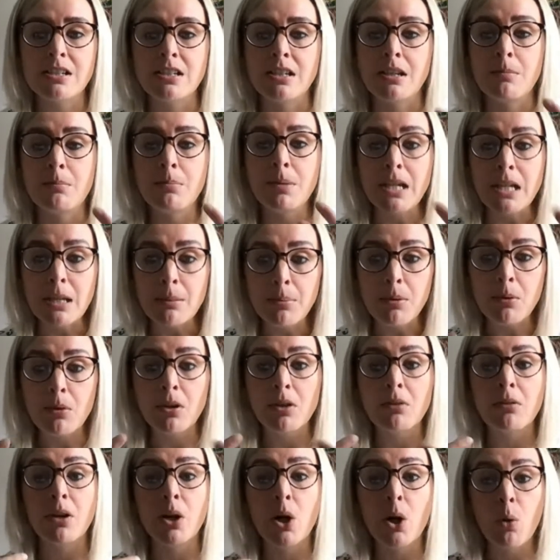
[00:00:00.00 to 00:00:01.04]
that people
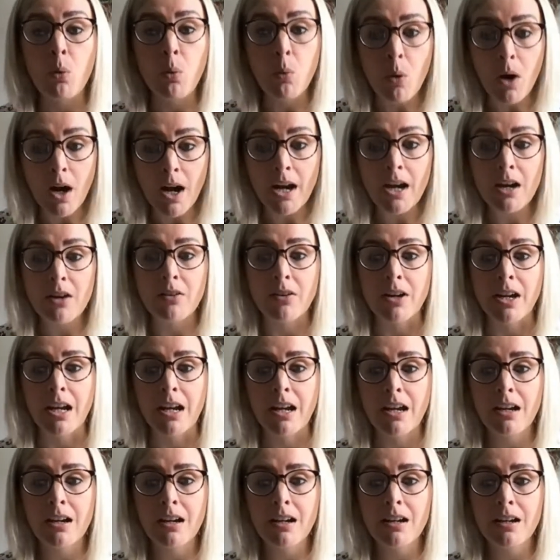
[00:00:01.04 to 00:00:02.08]
are
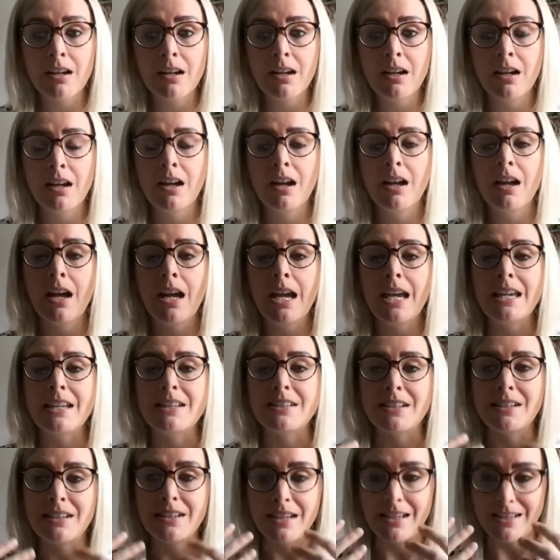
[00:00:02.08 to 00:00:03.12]
acquiring
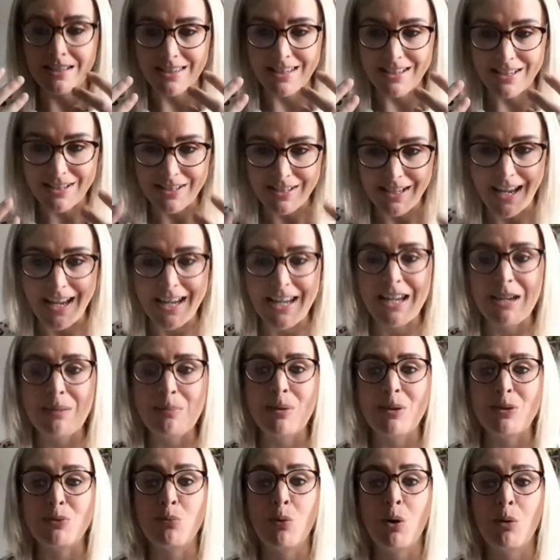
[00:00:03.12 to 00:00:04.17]
is the same
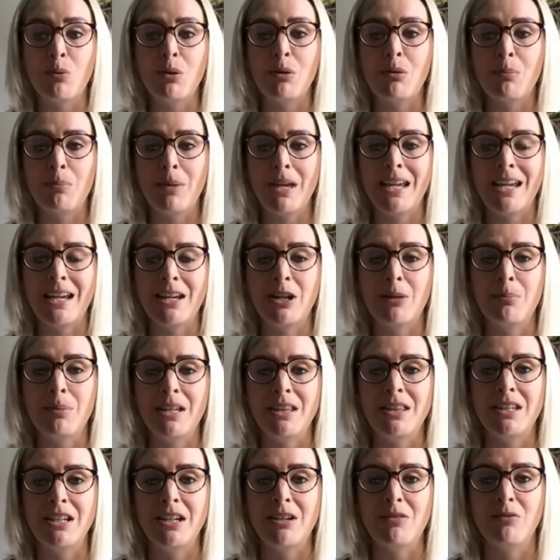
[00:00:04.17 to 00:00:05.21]
as what we were picking up
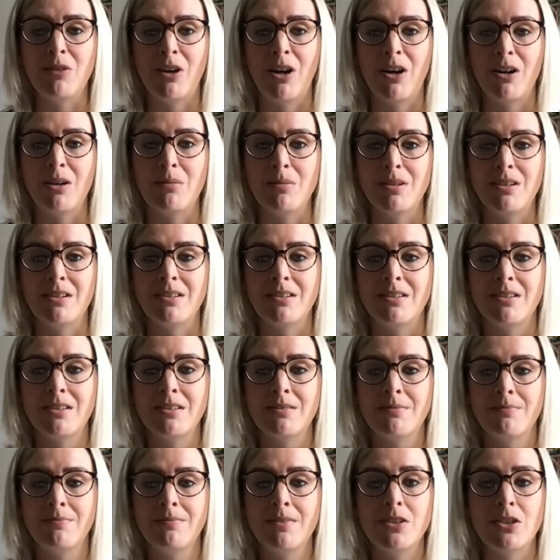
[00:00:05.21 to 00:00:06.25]
in the environment.
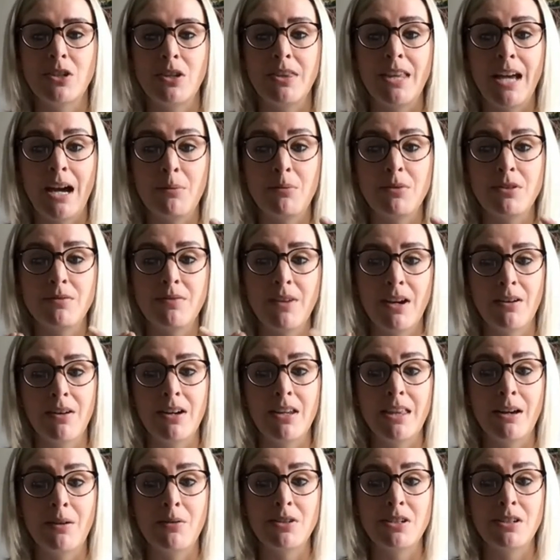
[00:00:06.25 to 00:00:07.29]
So that was
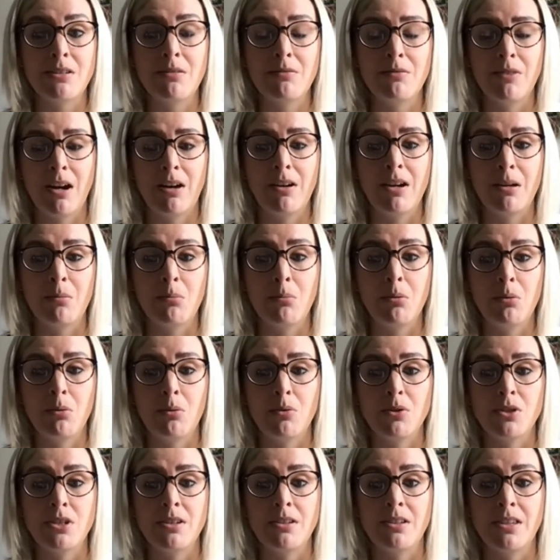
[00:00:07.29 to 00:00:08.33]
a very
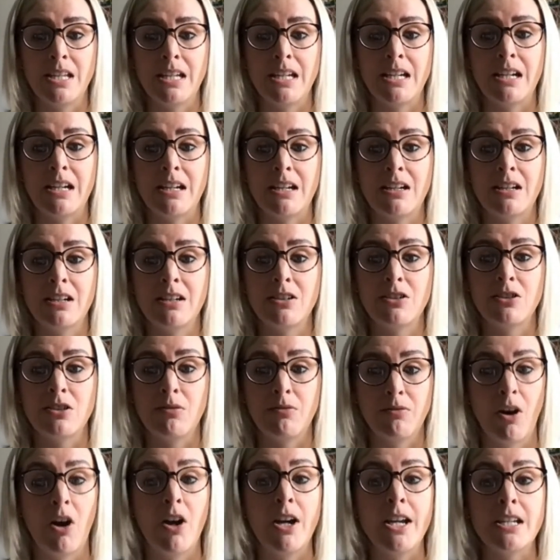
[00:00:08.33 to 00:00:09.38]
important thing to
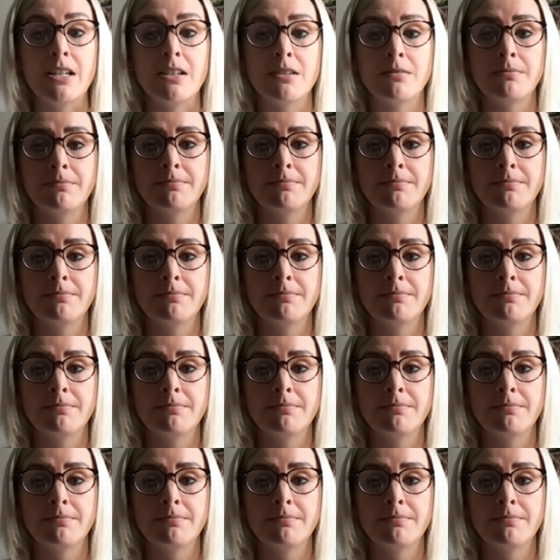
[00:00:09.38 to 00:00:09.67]
find.